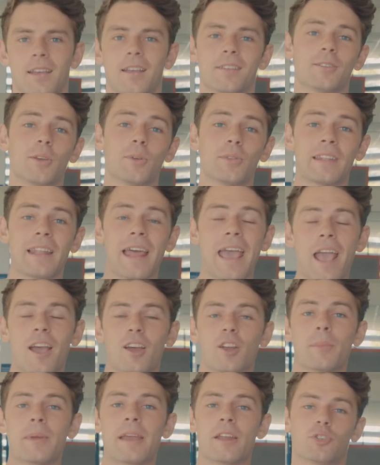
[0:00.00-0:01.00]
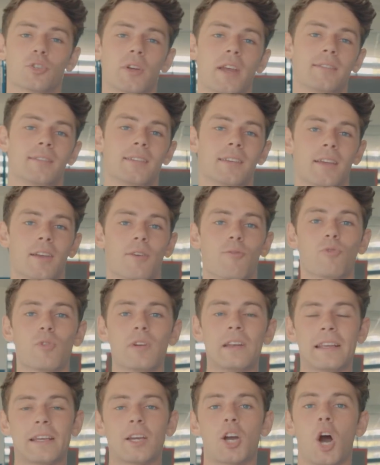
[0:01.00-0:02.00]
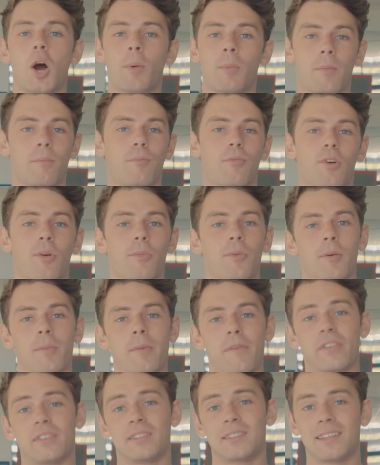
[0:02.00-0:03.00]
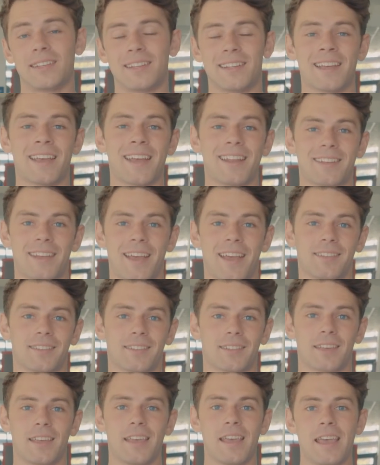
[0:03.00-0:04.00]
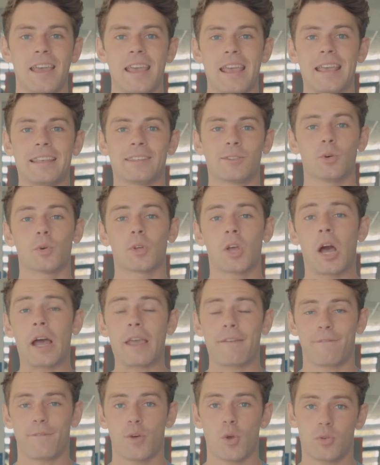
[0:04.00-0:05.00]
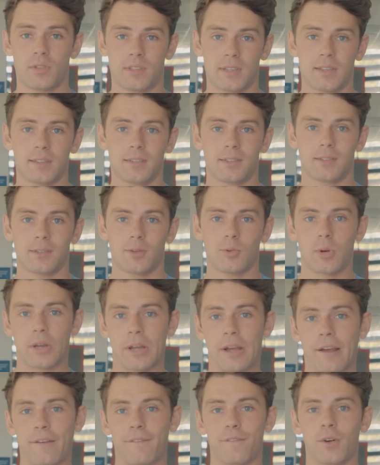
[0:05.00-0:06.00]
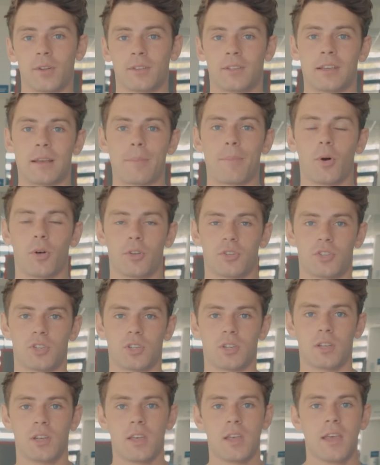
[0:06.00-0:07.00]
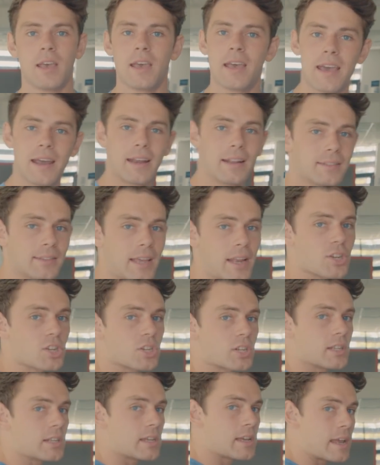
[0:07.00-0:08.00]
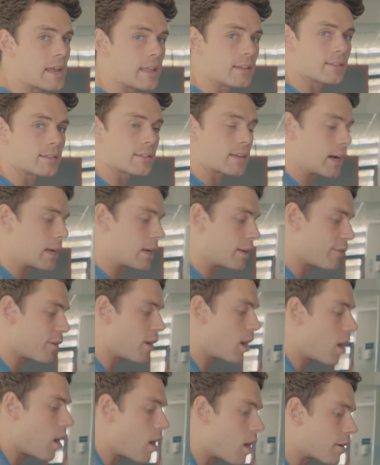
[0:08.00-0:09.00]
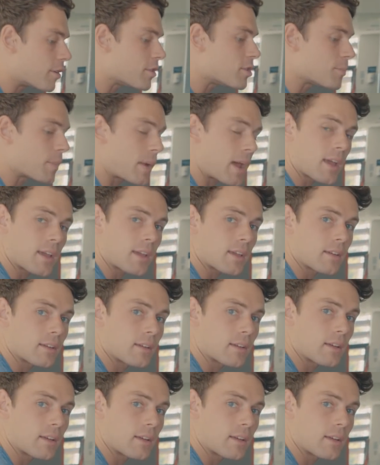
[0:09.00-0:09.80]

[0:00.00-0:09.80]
So today I'm going to be addressing a really common problem if you're sitting at a desk. It's called kyphosis, or a kyphotic posture. And essentially it's kind of a hunchback